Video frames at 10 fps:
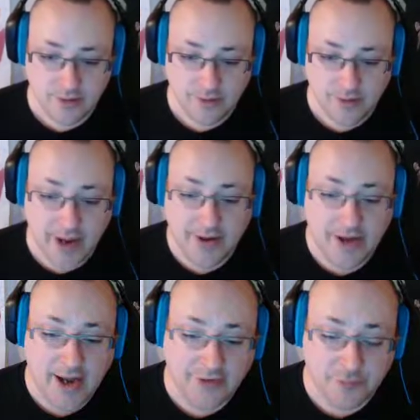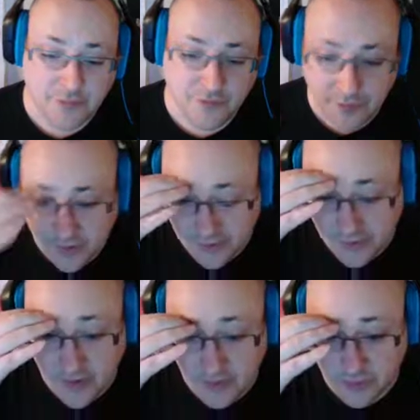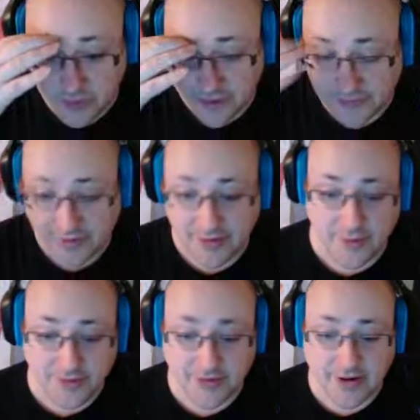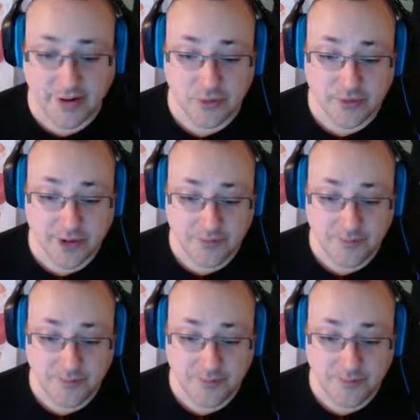And then it has a fairly long cooldown. It's like 30-second cooldown.